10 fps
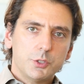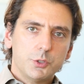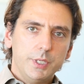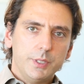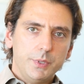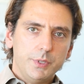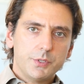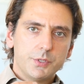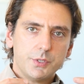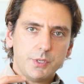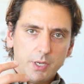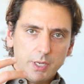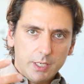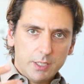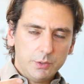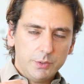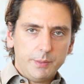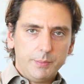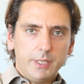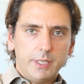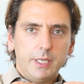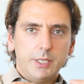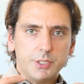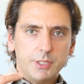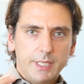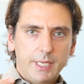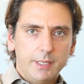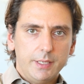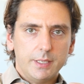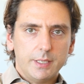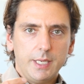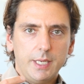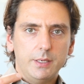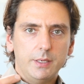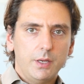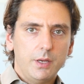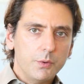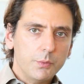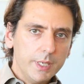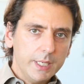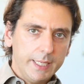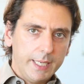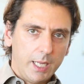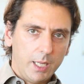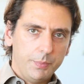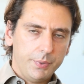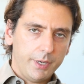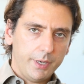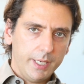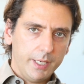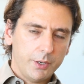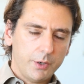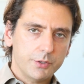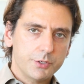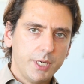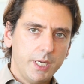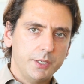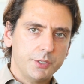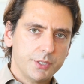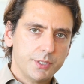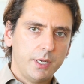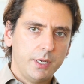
treatments, including medication, can really help incur change.